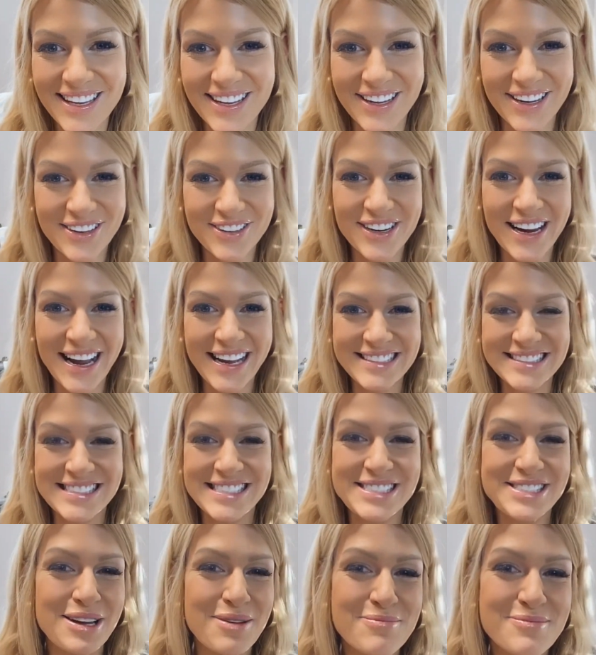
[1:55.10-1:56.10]
All right,
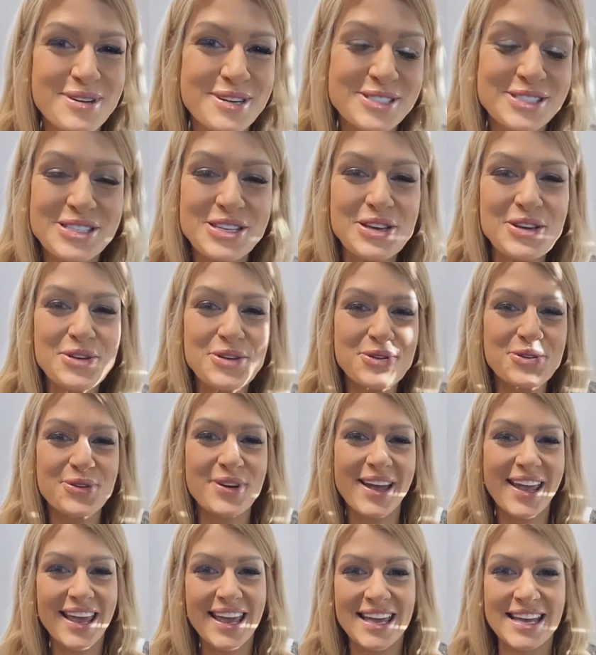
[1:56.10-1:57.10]
number two
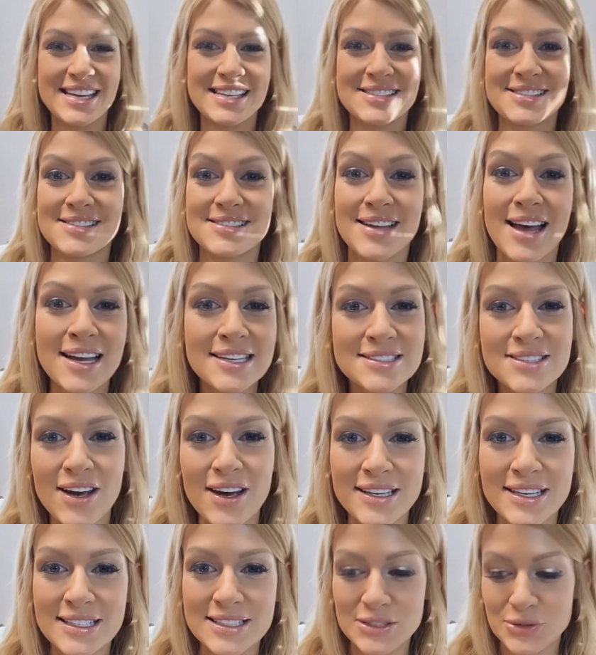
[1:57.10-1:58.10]
is not
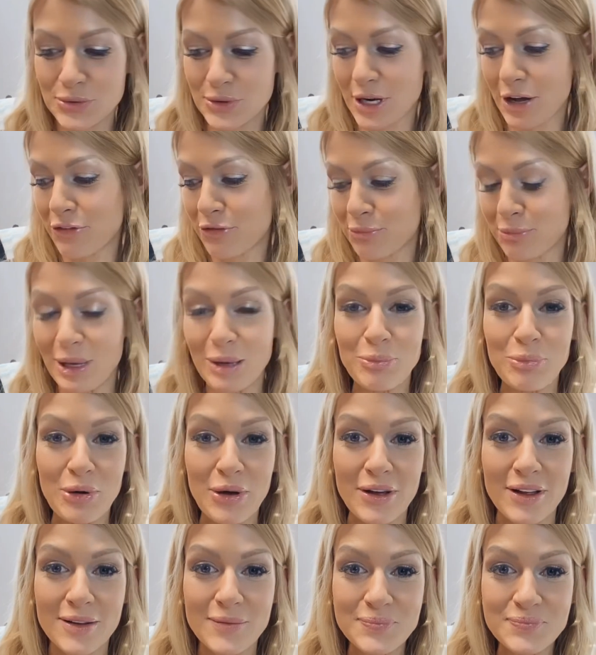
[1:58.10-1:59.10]
talking to enough
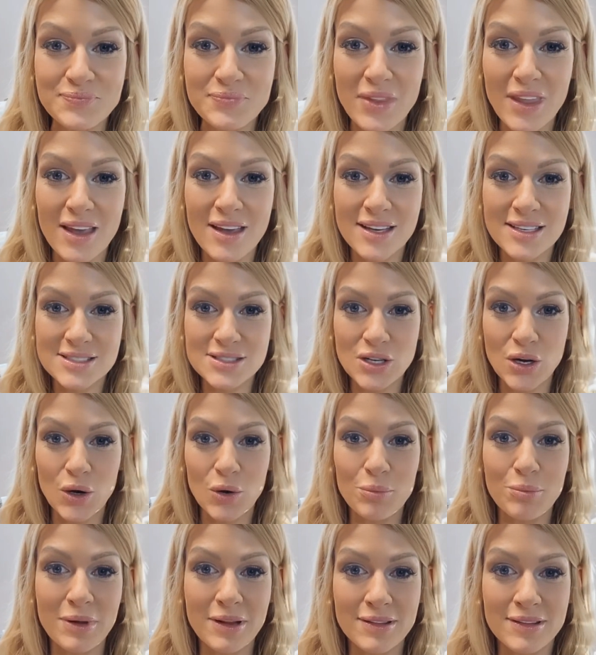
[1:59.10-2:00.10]
people.
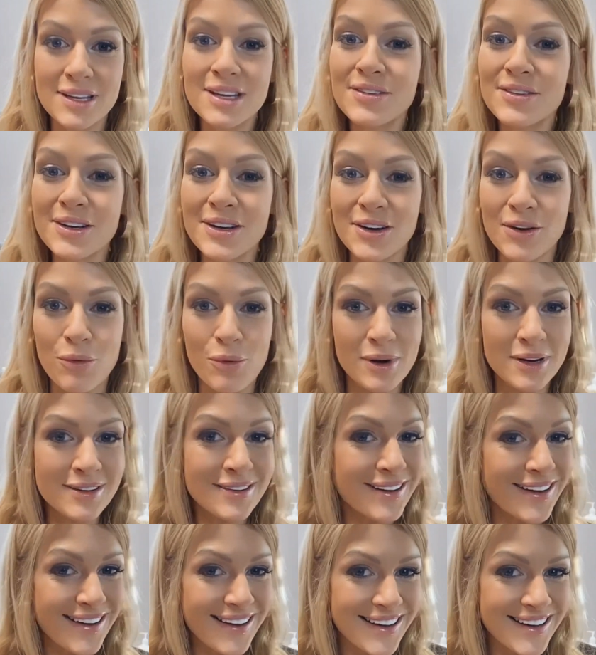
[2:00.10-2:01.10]
So believe it
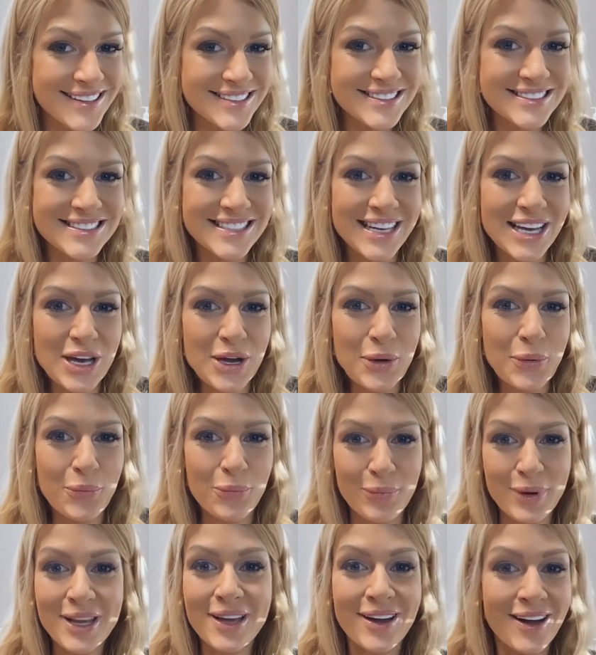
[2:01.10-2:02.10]
or not,
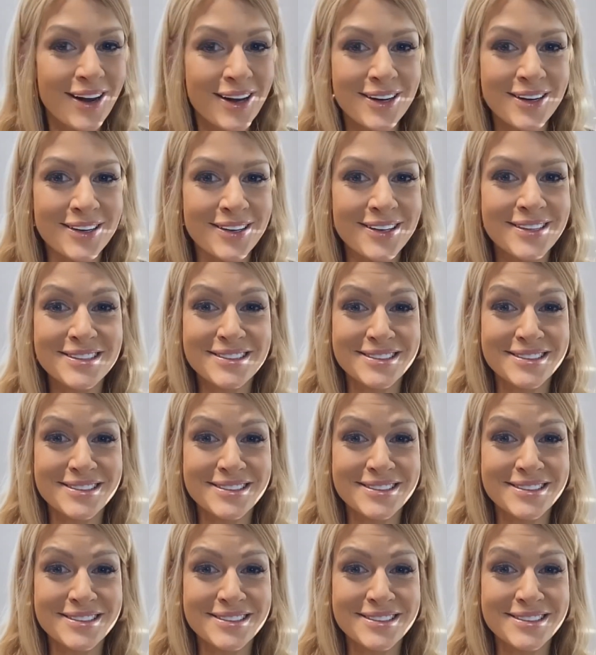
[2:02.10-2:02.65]
we are